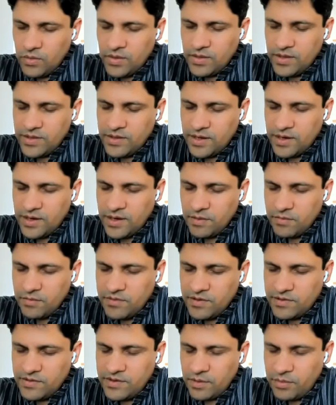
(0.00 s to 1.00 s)
One thing that
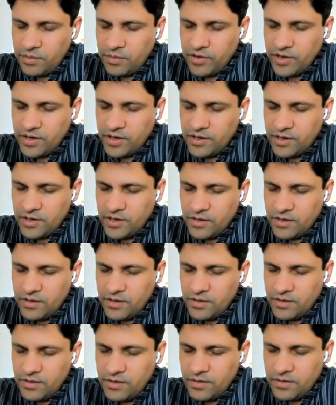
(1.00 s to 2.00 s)
helps is
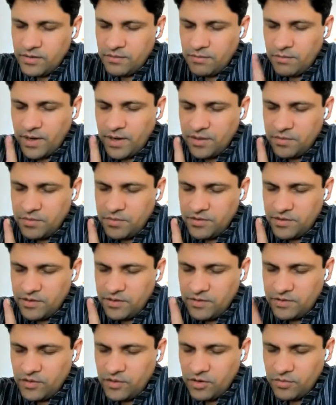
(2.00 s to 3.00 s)
separating my
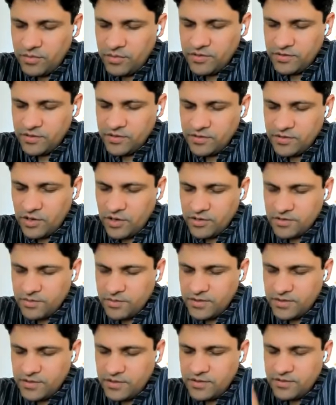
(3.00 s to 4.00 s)
business, your business,
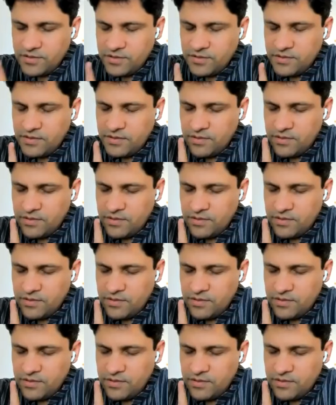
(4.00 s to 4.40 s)
God's business.